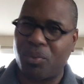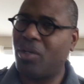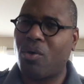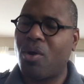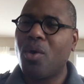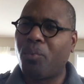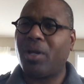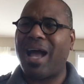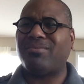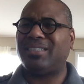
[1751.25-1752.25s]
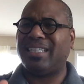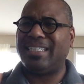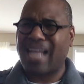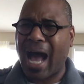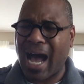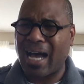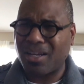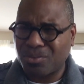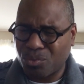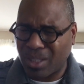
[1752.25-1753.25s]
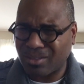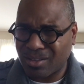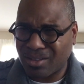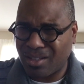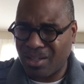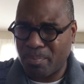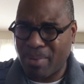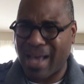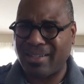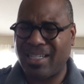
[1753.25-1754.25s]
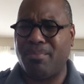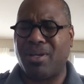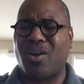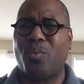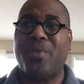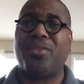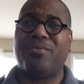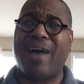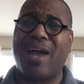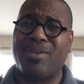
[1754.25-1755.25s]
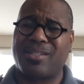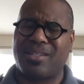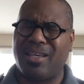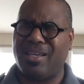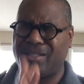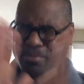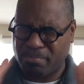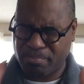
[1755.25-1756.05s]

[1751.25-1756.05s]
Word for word: We don't we don't have to deny what the pandemic or what the virus is,